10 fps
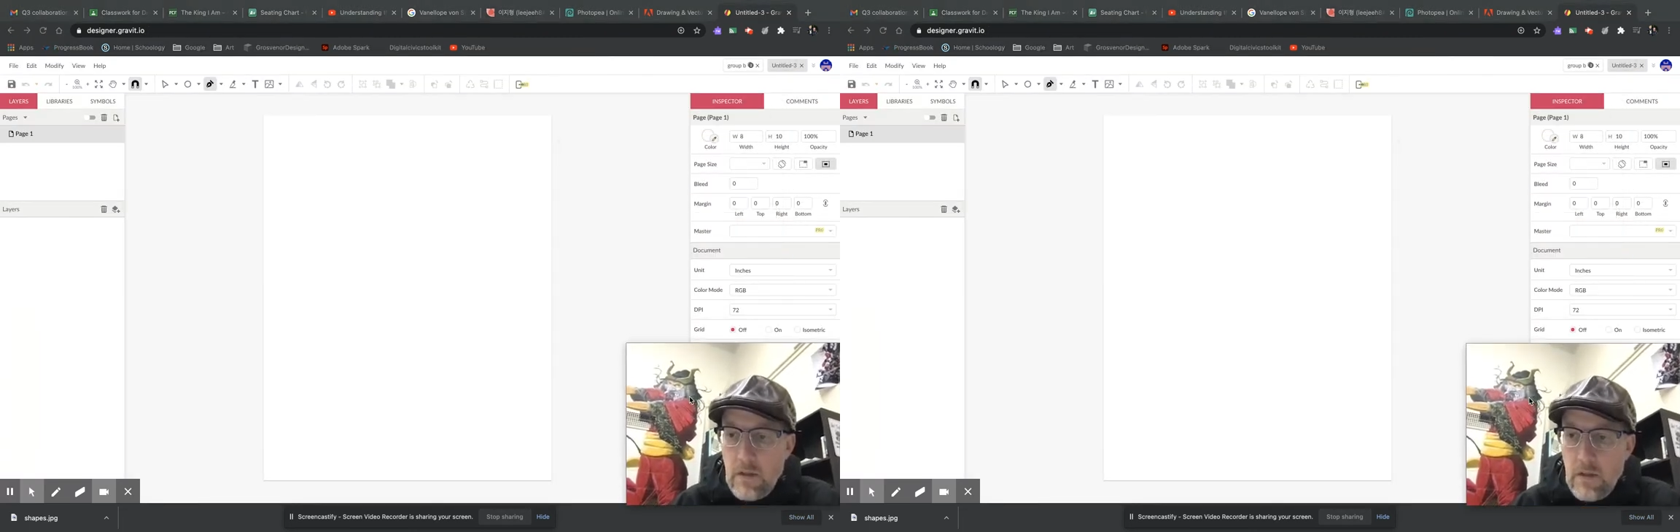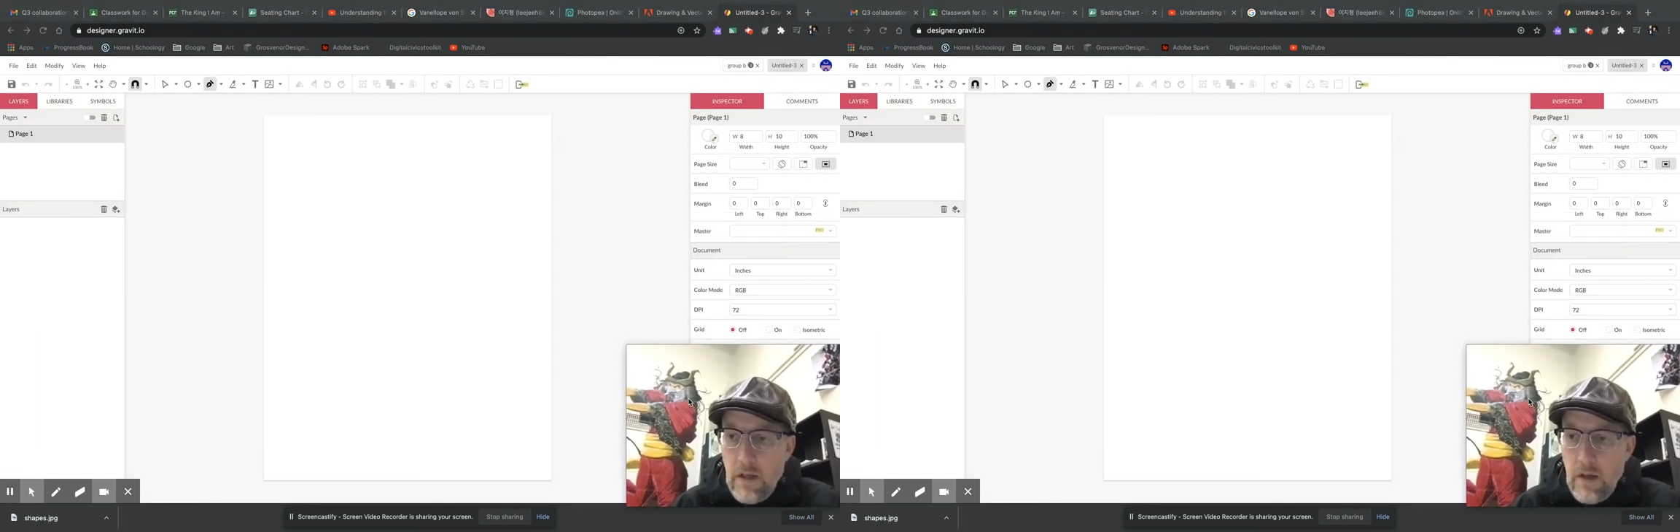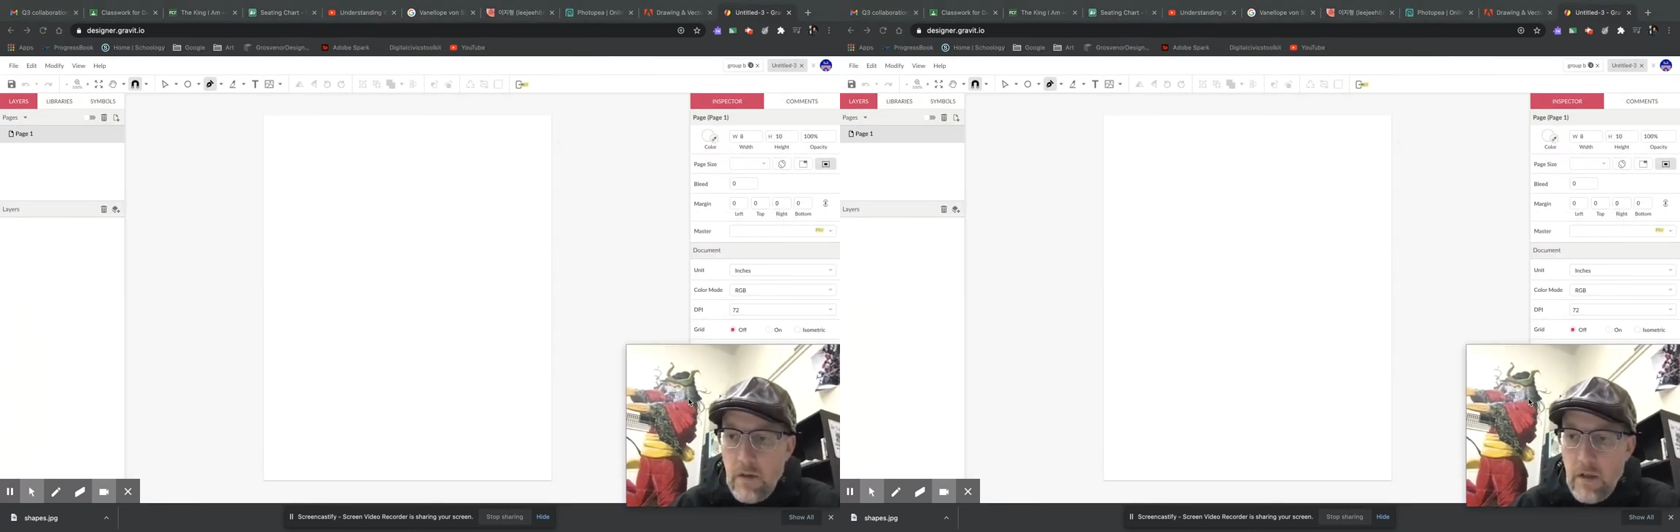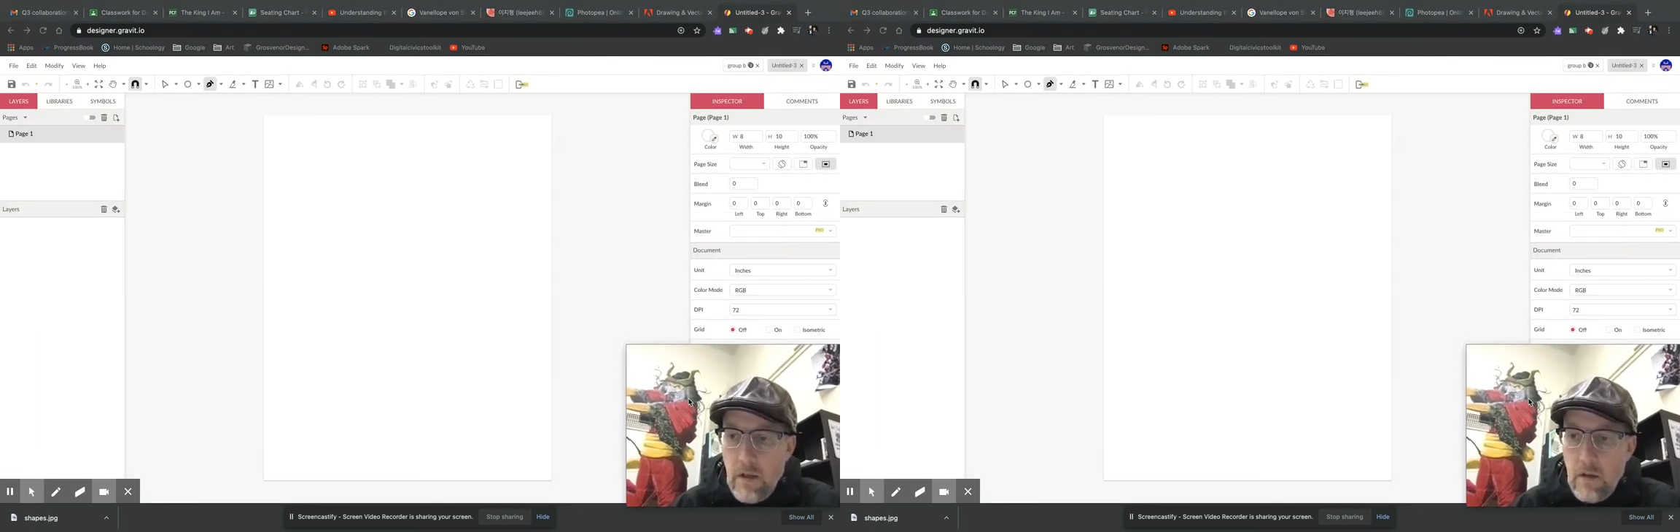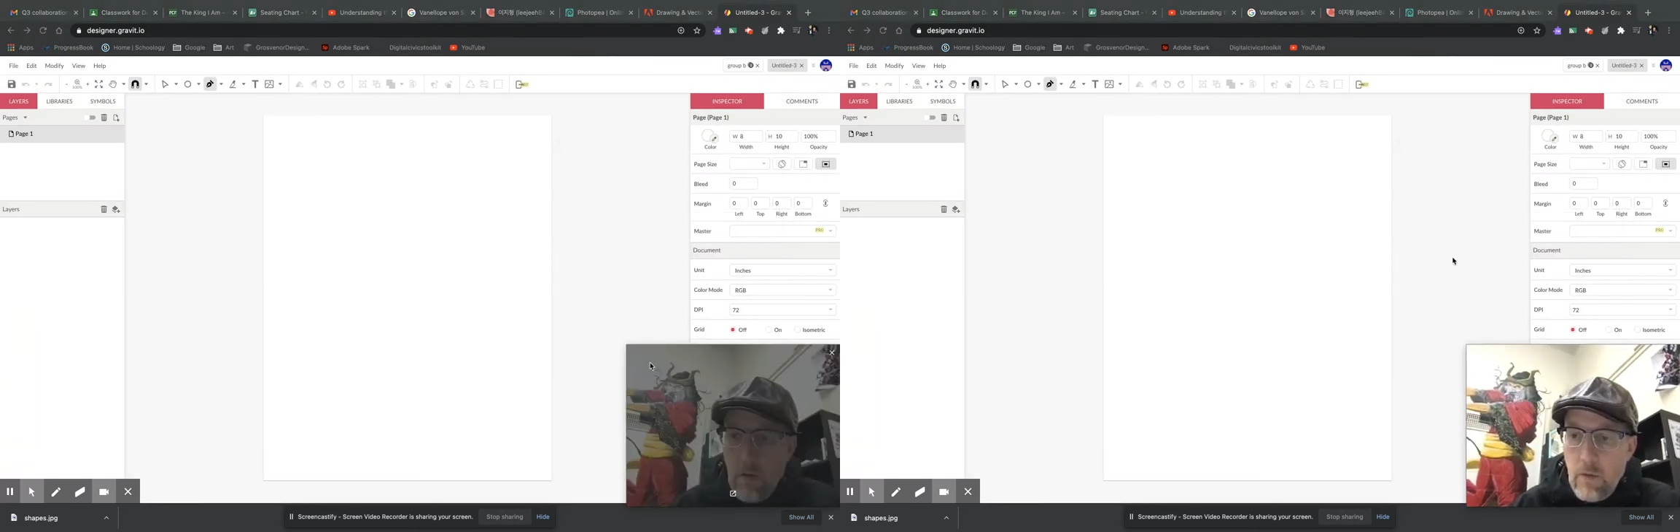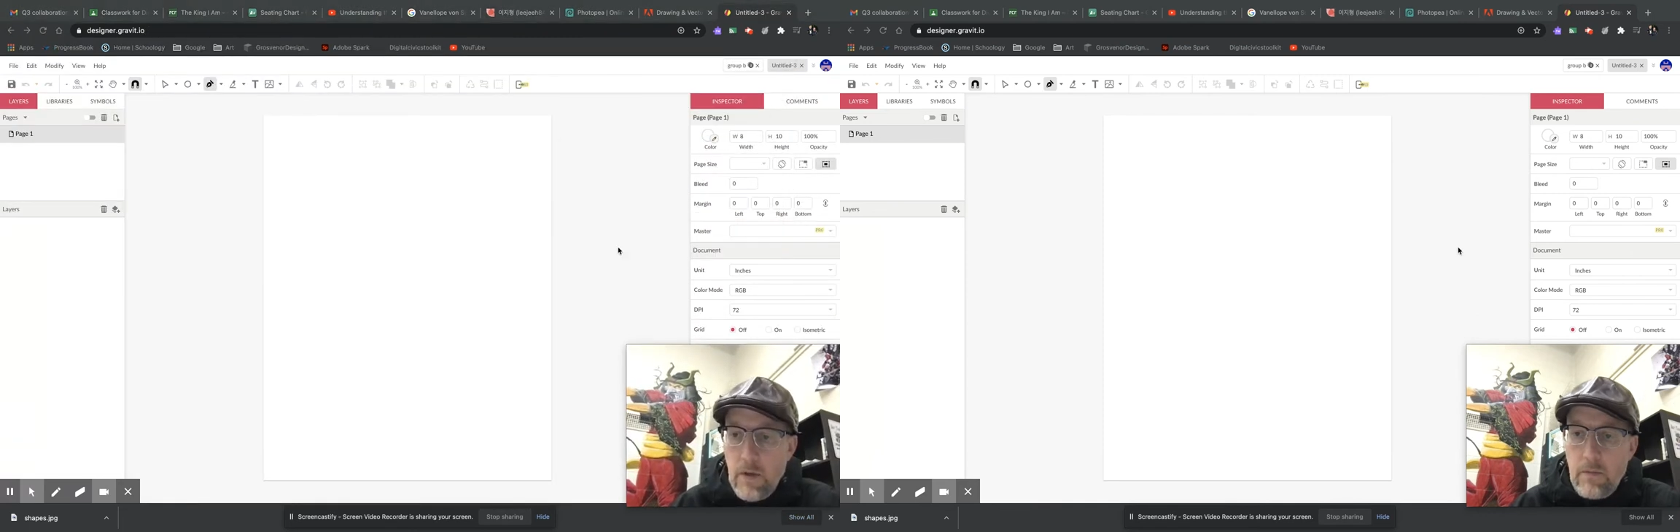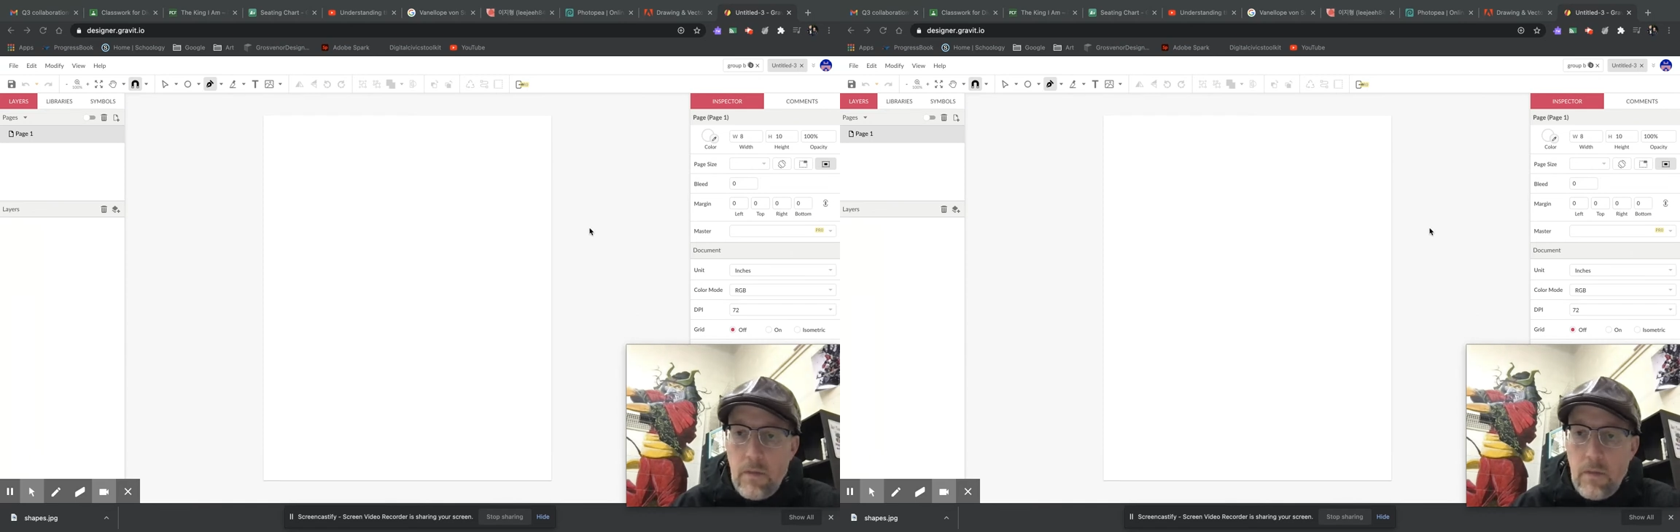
down here a little bit.